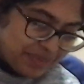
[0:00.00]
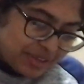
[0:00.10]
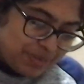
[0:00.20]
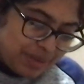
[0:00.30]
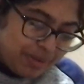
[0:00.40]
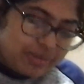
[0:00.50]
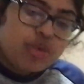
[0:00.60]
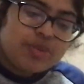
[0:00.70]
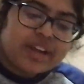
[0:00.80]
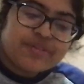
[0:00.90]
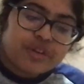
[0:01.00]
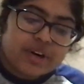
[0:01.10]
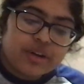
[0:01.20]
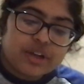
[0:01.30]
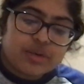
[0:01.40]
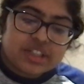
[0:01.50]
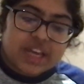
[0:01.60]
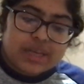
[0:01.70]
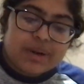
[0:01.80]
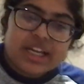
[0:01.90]
do people, no, like, for real, like, does
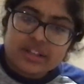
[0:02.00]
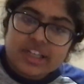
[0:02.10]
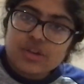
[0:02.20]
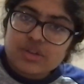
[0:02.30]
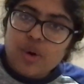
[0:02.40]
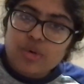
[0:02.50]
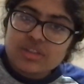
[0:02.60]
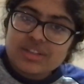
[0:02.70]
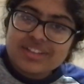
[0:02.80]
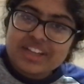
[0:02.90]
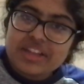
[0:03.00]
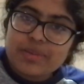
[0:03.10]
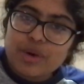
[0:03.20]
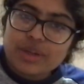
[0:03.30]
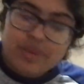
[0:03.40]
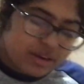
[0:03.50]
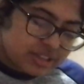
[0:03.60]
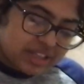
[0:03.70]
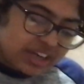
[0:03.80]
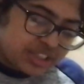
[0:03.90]
anybody clean those holes in the bowling balls?
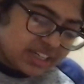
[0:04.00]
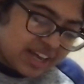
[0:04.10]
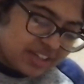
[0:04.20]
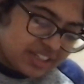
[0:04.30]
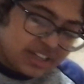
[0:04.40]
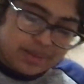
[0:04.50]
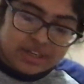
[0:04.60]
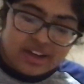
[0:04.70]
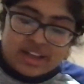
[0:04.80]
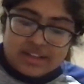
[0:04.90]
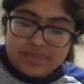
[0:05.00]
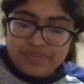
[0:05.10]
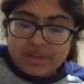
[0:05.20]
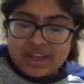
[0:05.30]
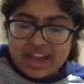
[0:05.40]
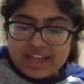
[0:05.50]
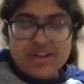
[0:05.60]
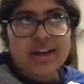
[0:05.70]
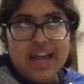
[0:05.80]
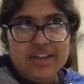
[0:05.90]
Because that shit nasty. I mean, it's
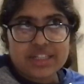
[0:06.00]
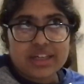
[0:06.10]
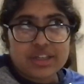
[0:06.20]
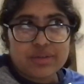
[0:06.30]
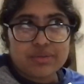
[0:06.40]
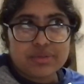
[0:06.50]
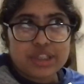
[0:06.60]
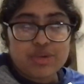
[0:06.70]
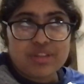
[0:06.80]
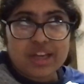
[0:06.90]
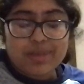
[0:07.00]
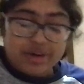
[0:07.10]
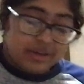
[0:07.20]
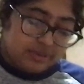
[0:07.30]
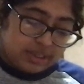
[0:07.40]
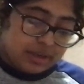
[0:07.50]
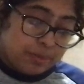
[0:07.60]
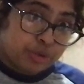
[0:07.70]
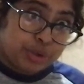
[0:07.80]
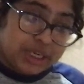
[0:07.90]
not nasty until you think about it, like
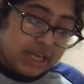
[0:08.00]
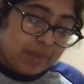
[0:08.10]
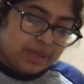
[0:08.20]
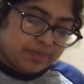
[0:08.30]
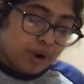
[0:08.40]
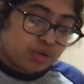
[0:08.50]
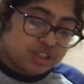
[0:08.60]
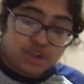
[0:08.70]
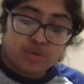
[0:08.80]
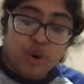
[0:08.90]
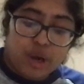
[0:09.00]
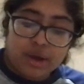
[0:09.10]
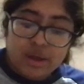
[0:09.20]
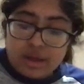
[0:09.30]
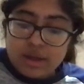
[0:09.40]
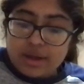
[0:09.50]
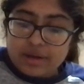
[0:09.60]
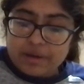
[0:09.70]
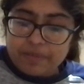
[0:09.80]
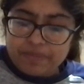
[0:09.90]
post-corona.
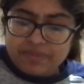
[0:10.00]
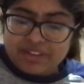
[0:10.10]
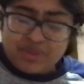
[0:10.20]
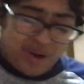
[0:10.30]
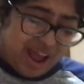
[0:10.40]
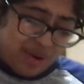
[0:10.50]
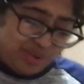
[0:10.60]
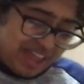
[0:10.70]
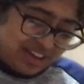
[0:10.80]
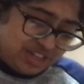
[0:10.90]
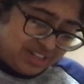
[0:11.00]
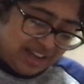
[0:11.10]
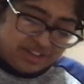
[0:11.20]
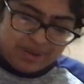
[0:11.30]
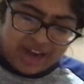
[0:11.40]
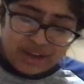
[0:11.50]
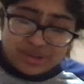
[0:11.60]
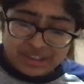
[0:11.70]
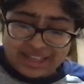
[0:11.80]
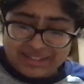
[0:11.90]
Wow, that shit nasty, man. I used
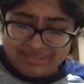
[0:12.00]
to like